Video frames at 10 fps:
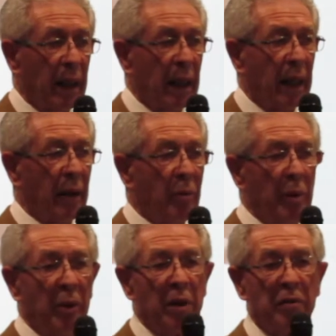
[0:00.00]
and
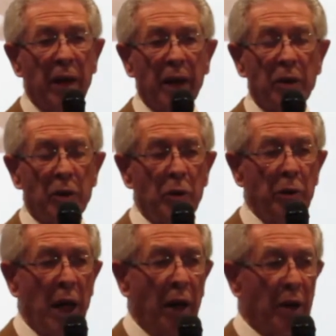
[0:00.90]
we were in fact the
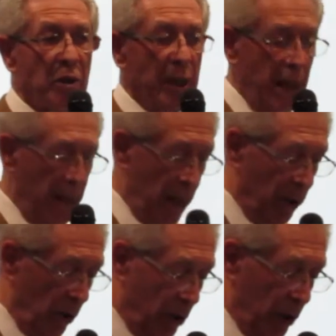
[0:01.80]
two youngest in
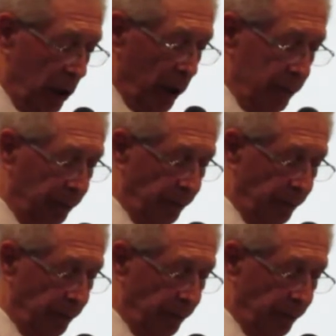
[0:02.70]
that hostel.